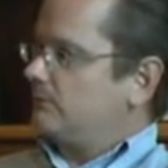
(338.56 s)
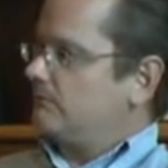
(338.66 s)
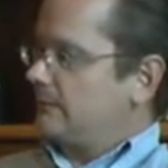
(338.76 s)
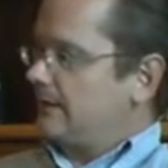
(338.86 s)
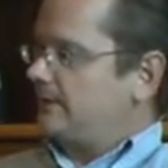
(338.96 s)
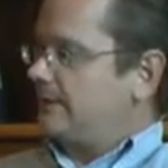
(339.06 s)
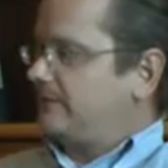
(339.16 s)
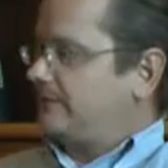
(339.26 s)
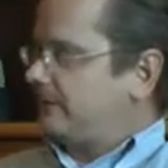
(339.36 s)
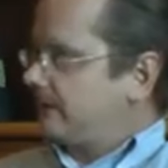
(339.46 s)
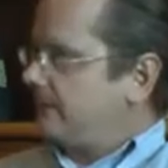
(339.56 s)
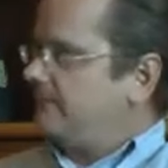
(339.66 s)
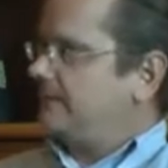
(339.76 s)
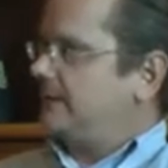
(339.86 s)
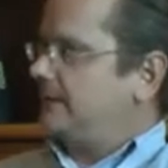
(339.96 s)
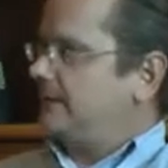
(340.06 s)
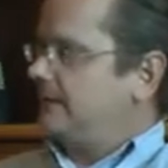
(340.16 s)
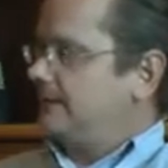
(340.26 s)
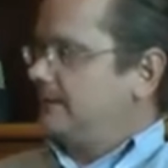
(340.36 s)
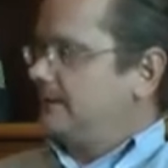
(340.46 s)
MySpace, the company,
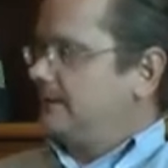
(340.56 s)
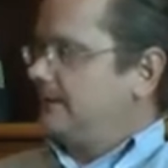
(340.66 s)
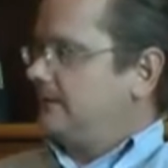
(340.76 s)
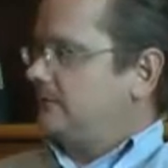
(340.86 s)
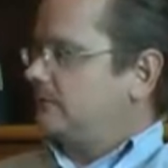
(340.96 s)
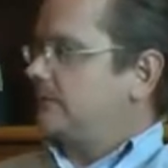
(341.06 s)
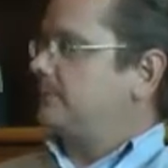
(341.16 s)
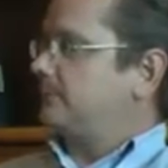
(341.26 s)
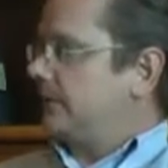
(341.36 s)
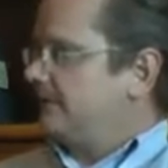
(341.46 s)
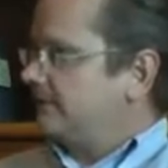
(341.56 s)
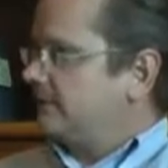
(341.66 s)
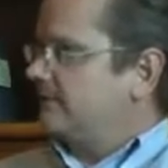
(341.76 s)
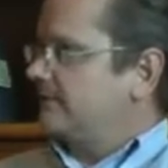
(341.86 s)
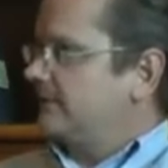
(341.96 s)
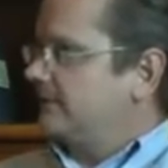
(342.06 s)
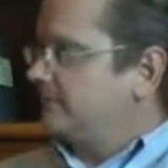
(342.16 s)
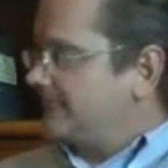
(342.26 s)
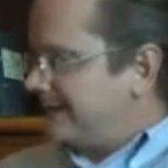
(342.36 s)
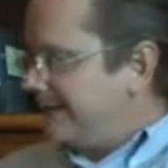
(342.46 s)
is trying to profit off of this,
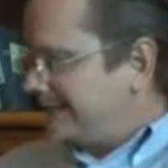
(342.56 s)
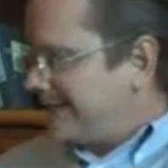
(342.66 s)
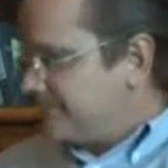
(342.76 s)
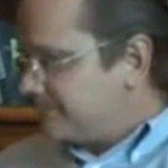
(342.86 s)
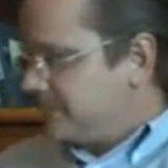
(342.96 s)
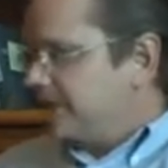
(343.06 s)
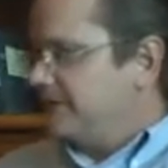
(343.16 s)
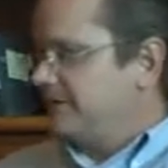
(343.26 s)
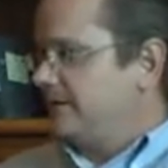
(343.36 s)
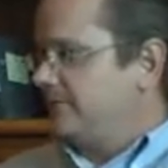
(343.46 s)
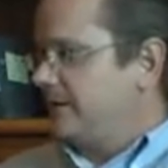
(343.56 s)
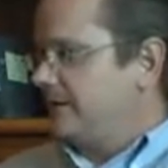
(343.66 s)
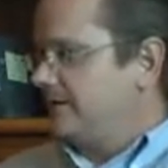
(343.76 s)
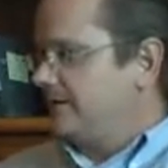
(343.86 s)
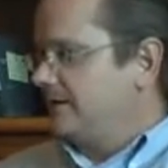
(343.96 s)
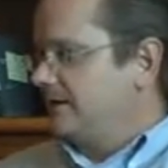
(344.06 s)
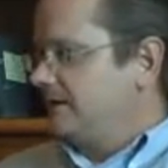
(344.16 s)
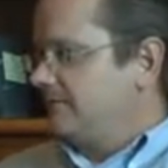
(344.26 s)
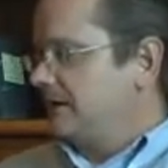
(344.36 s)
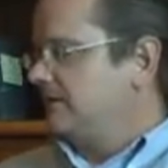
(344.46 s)
but again, it can't profit in a way that
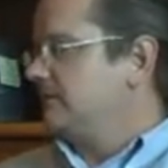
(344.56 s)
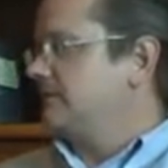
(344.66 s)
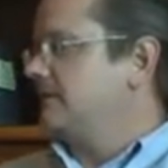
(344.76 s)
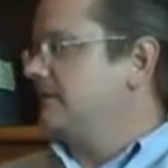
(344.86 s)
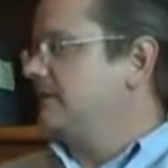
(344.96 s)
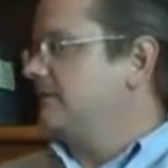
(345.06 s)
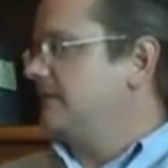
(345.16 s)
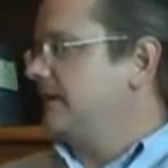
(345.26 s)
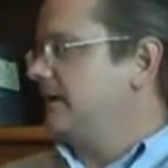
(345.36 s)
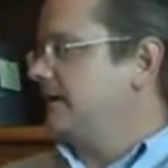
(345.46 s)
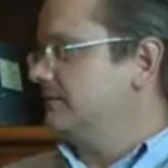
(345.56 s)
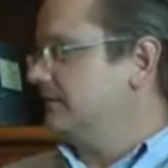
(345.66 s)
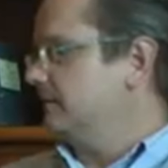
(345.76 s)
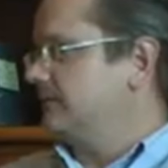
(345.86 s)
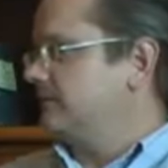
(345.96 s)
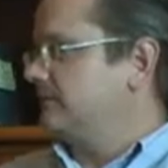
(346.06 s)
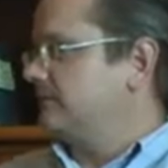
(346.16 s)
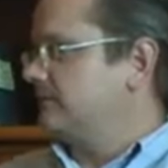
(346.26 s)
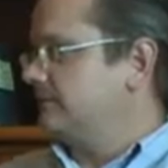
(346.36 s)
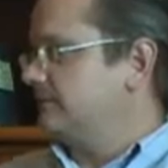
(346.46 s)
makes it so the kids say, "Oh, this
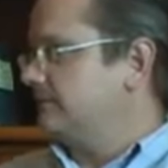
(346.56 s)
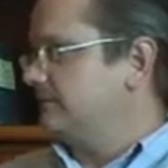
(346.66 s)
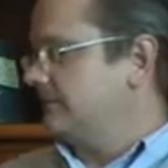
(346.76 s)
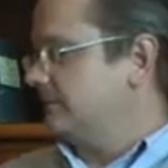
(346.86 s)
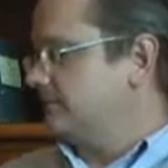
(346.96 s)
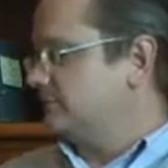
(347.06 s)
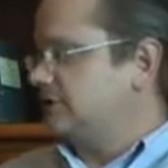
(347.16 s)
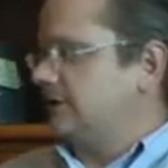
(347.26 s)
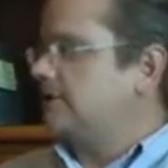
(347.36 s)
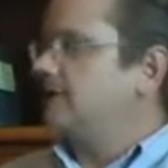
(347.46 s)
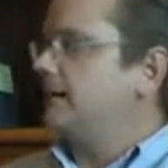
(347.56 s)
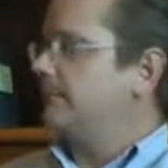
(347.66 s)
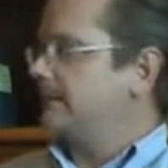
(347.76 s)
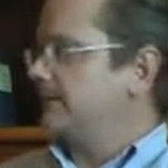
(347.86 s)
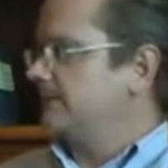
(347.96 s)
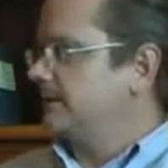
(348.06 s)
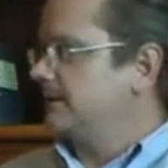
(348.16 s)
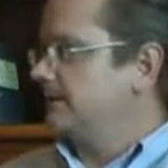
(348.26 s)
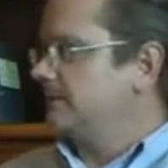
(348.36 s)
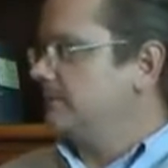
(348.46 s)
is sharecropping. I'm not going
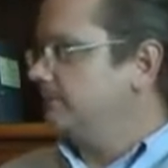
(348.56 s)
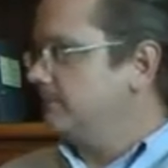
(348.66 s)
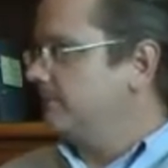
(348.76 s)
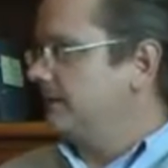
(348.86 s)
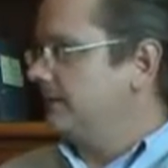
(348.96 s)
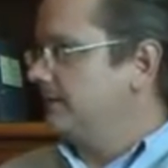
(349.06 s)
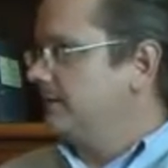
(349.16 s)
to go put my